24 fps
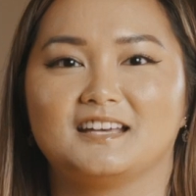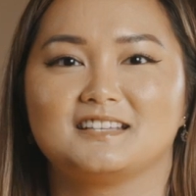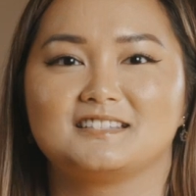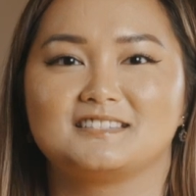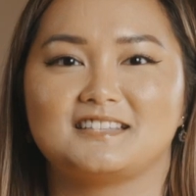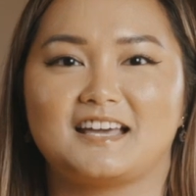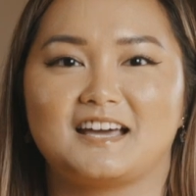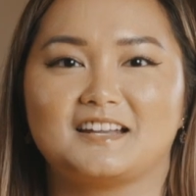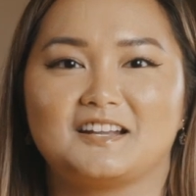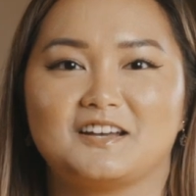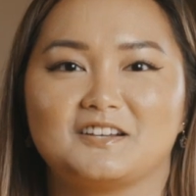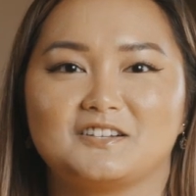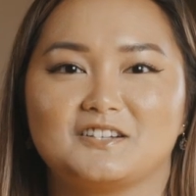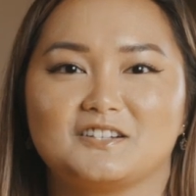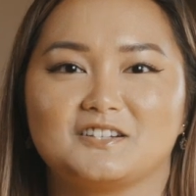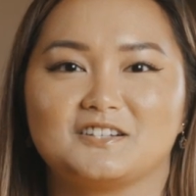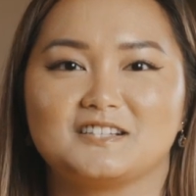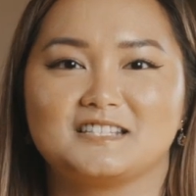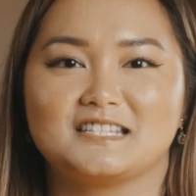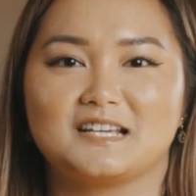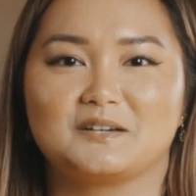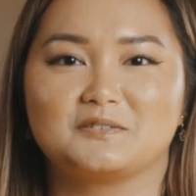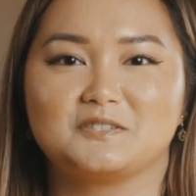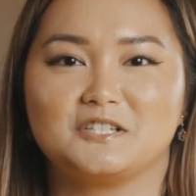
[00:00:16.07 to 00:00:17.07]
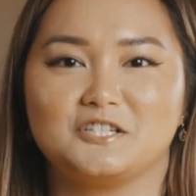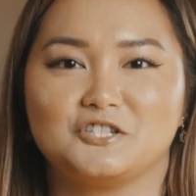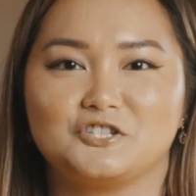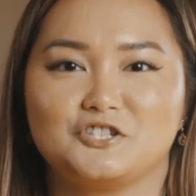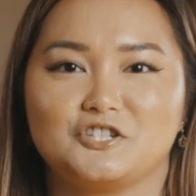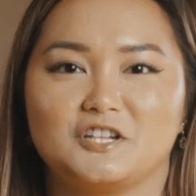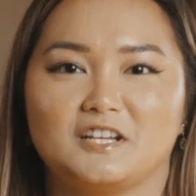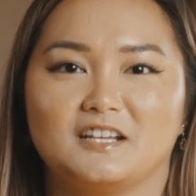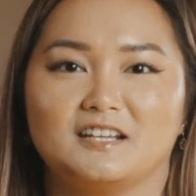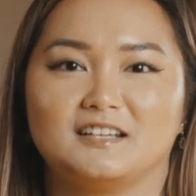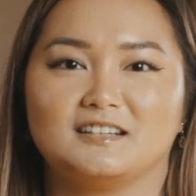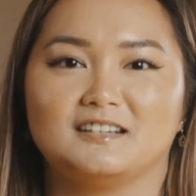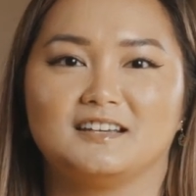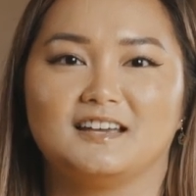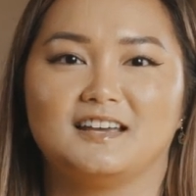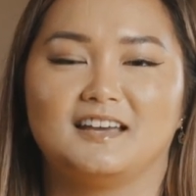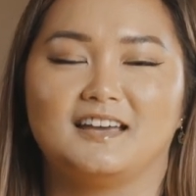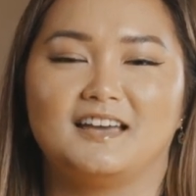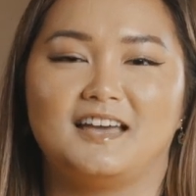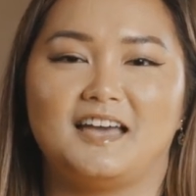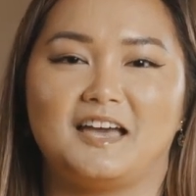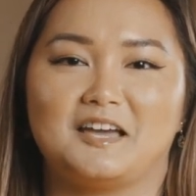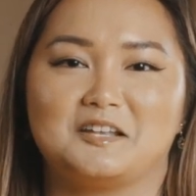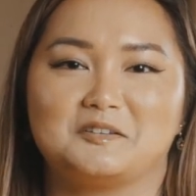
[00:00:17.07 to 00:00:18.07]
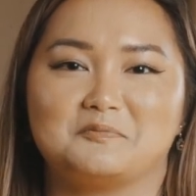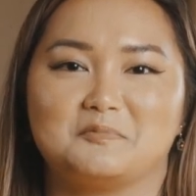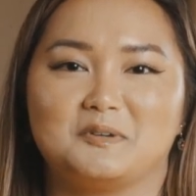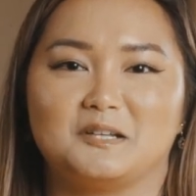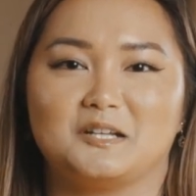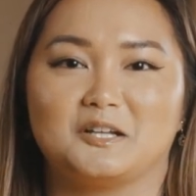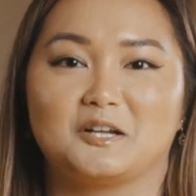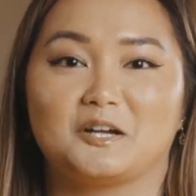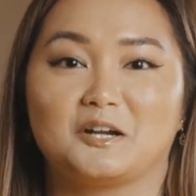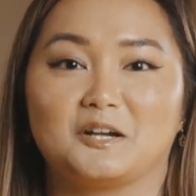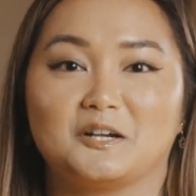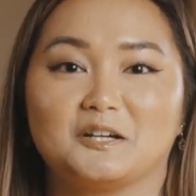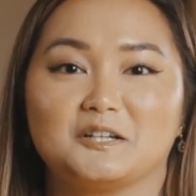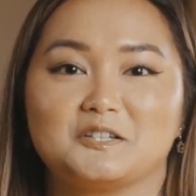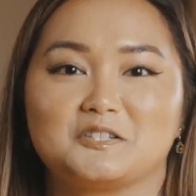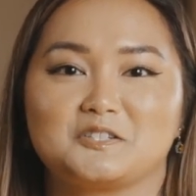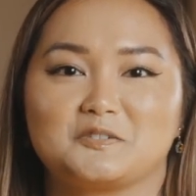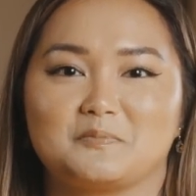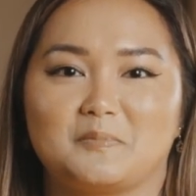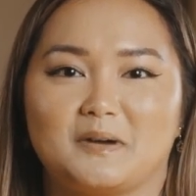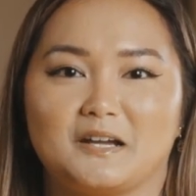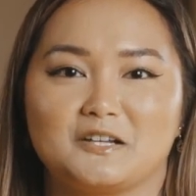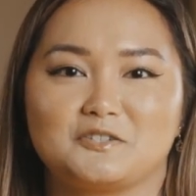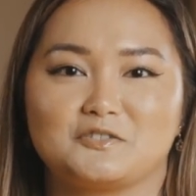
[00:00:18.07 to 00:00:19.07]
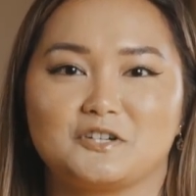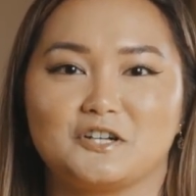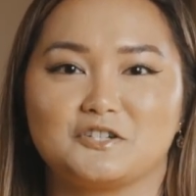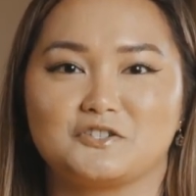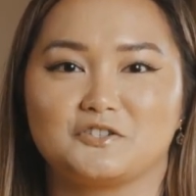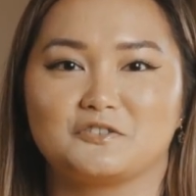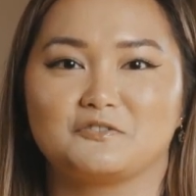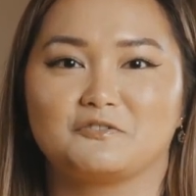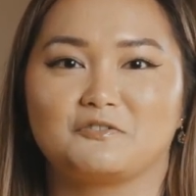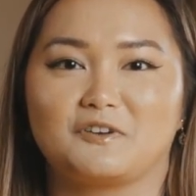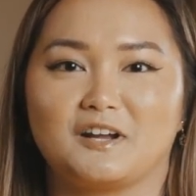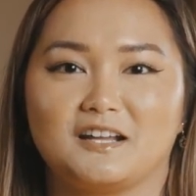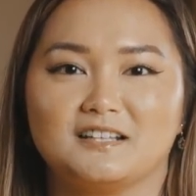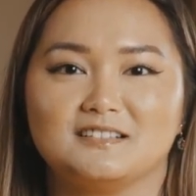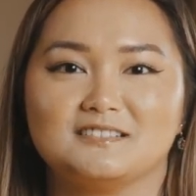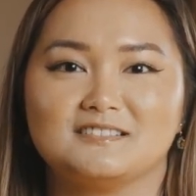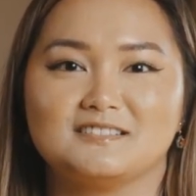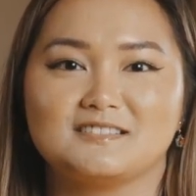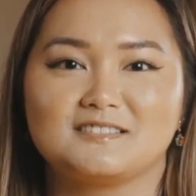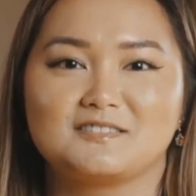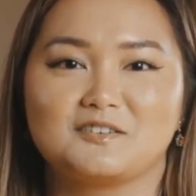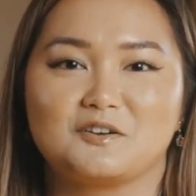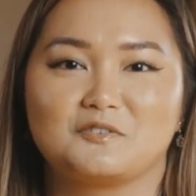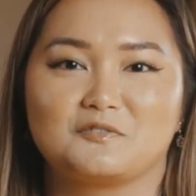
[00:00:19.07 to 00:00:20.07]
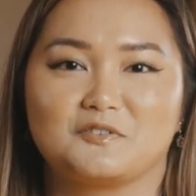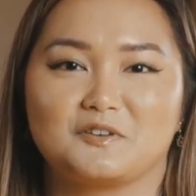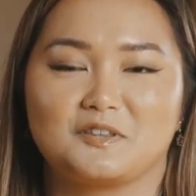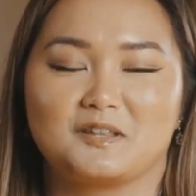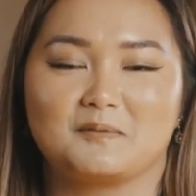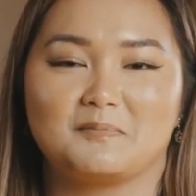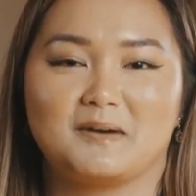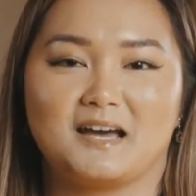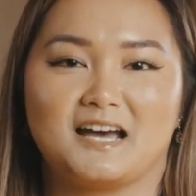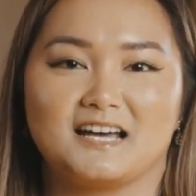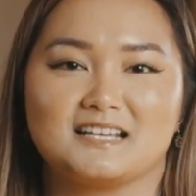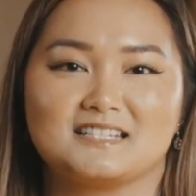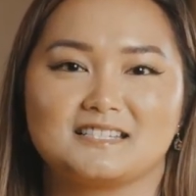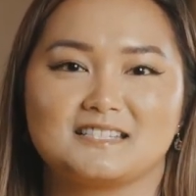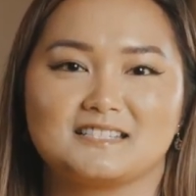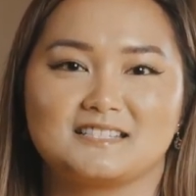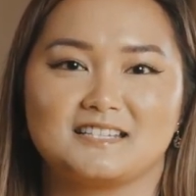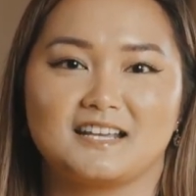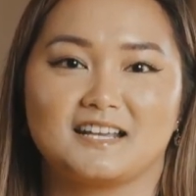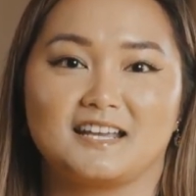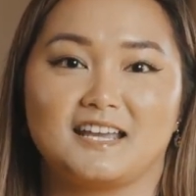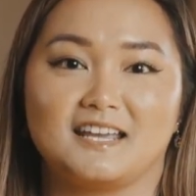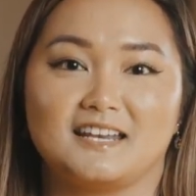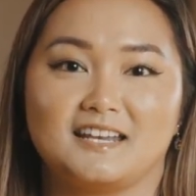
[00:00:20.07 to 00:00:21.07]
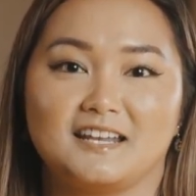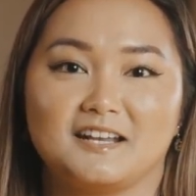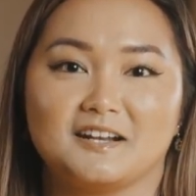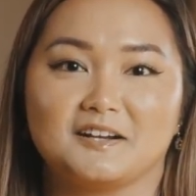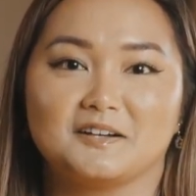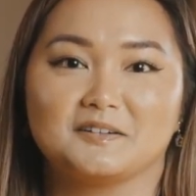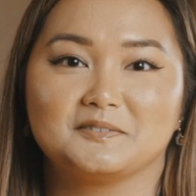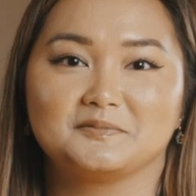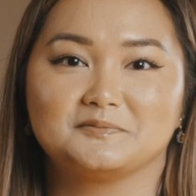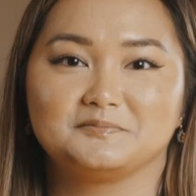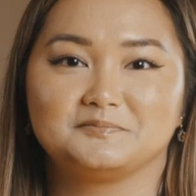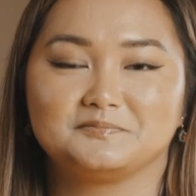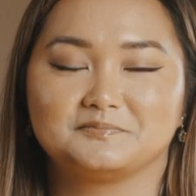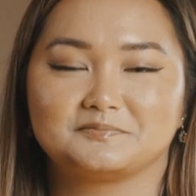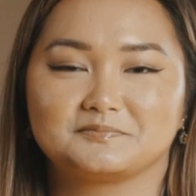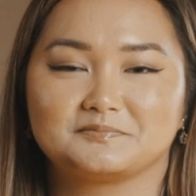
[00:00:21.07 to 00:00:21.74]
sat under sound teaching, and been encouraged by treasured friends over the past decade here.